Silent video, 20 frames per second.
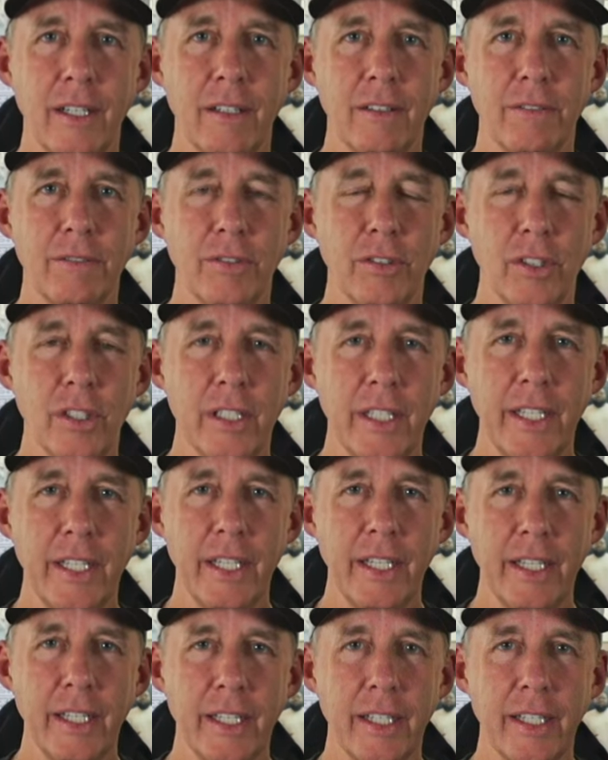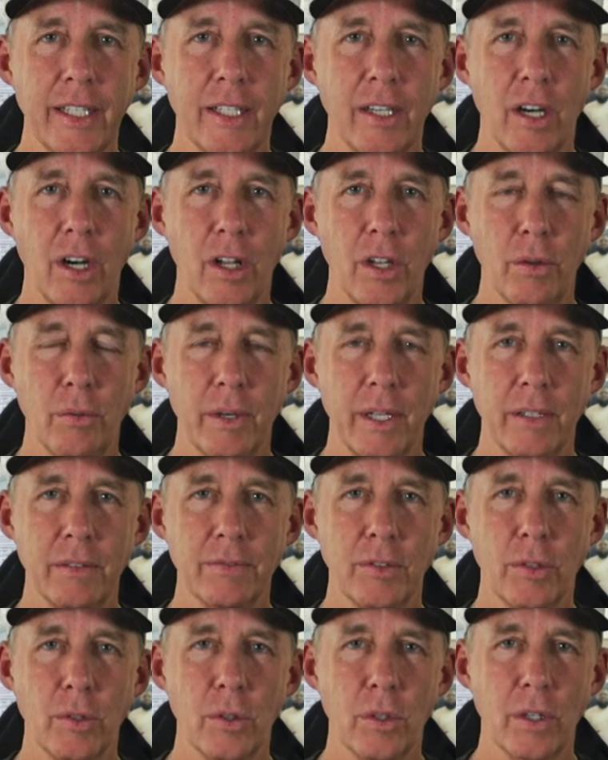fully all the way to
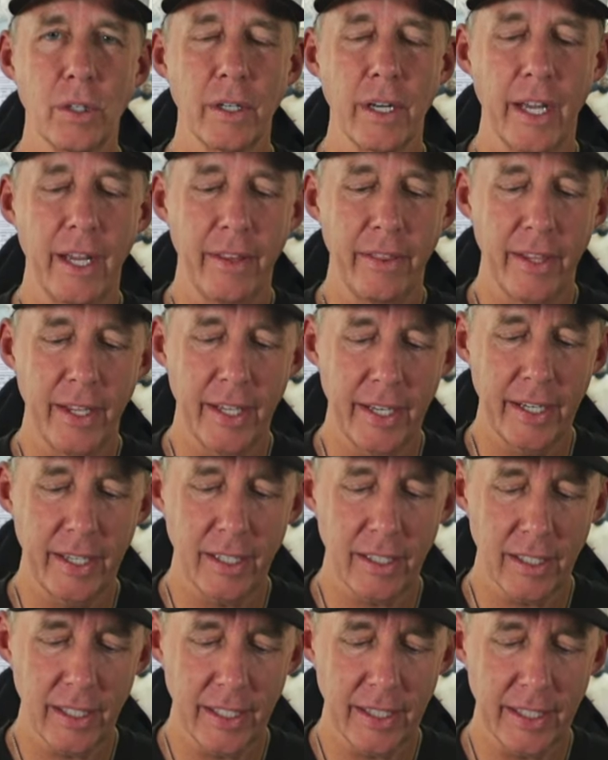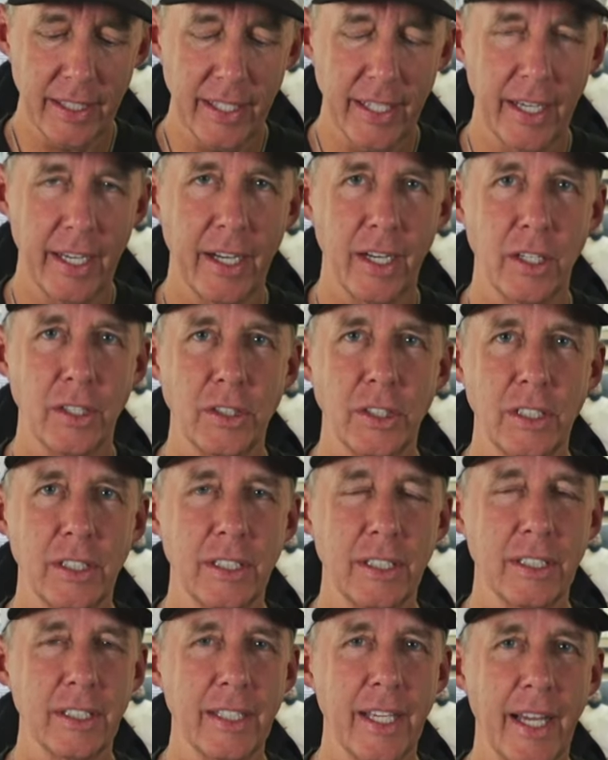four, and then let the air just
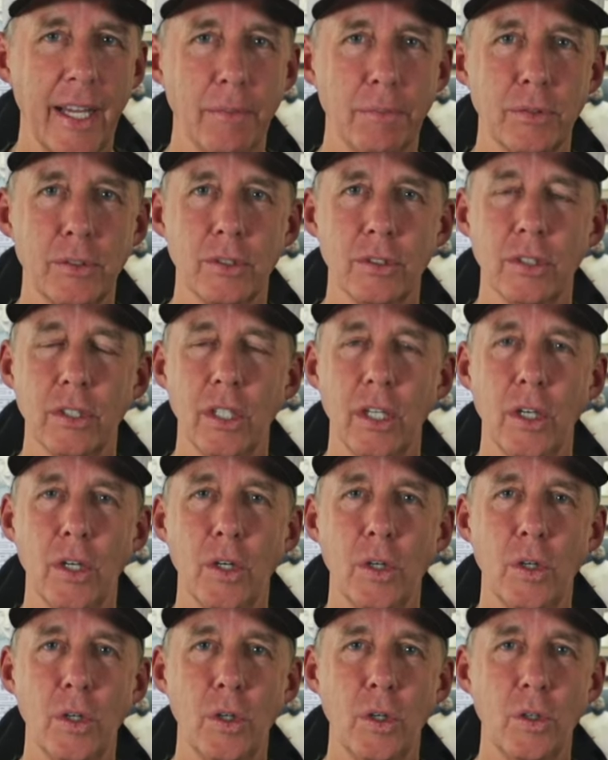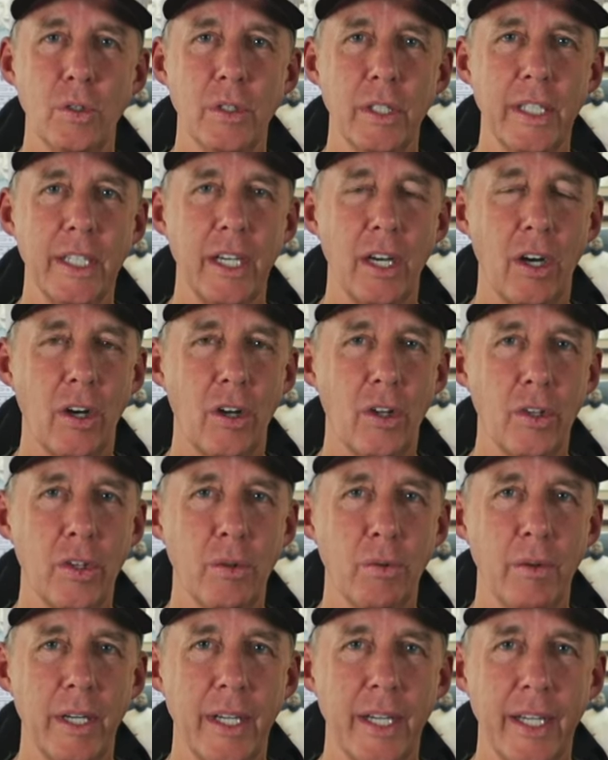escape slowly all the
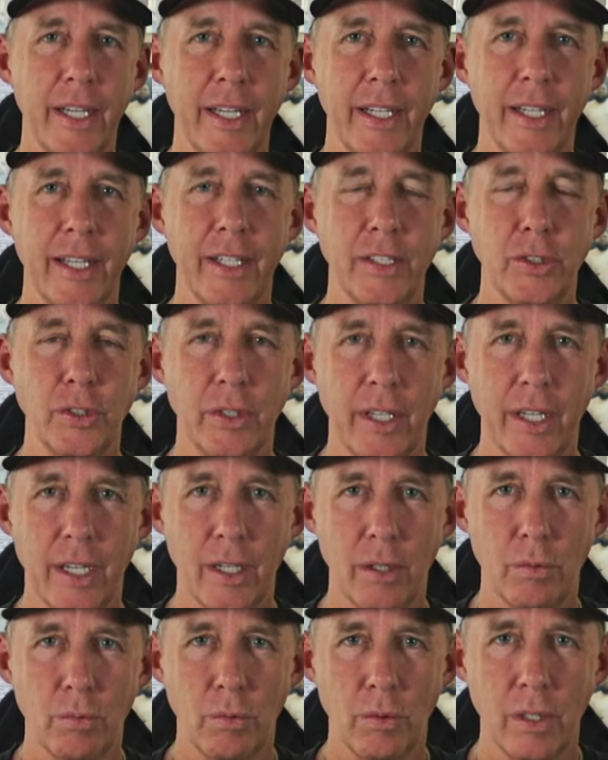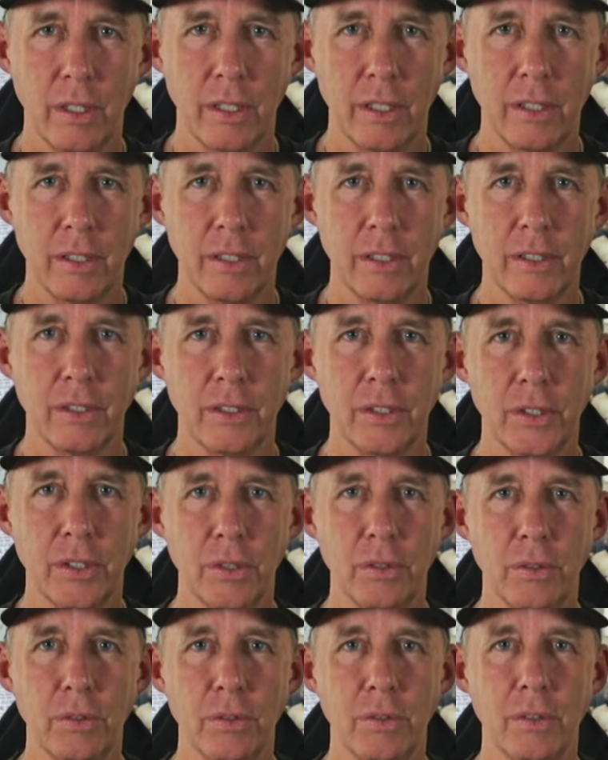way as you count one,
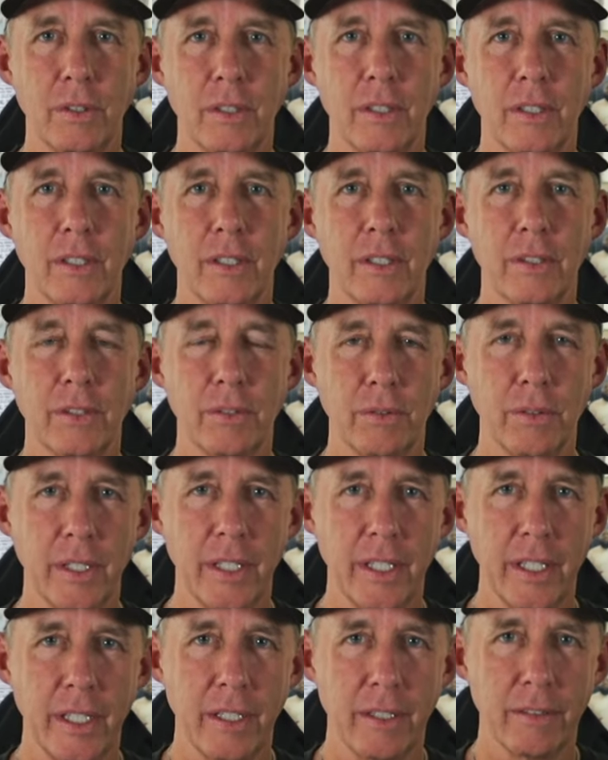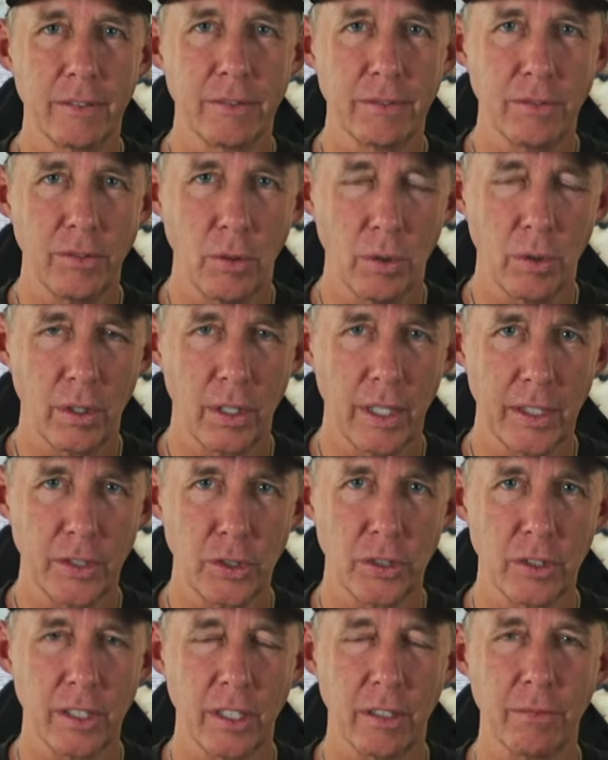two, three, four. Let
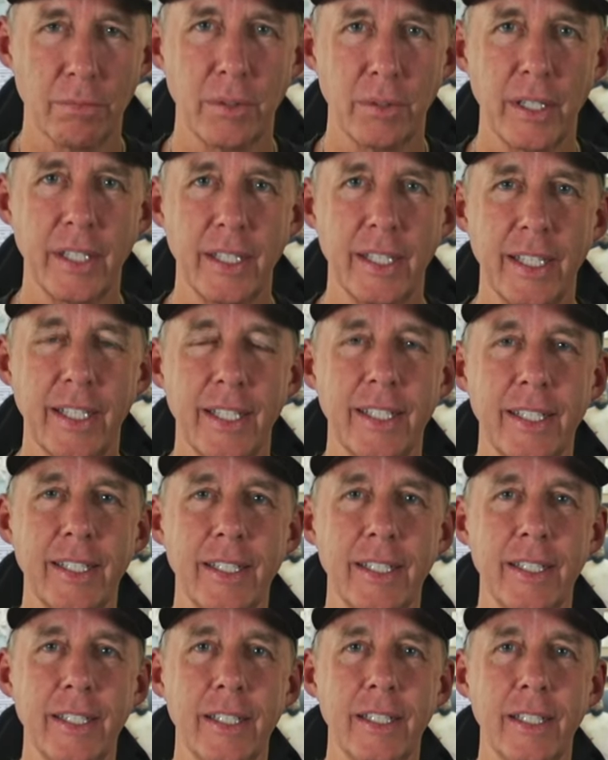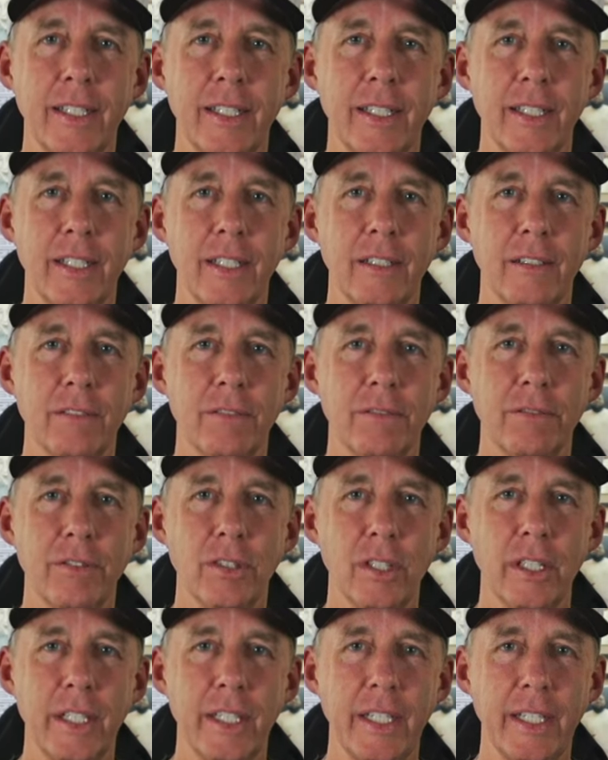yourself breathe in
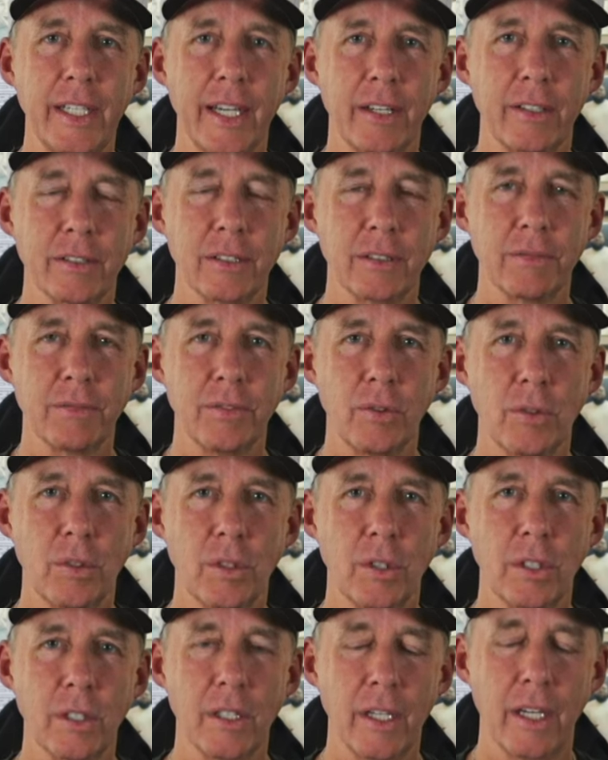fully, count to four,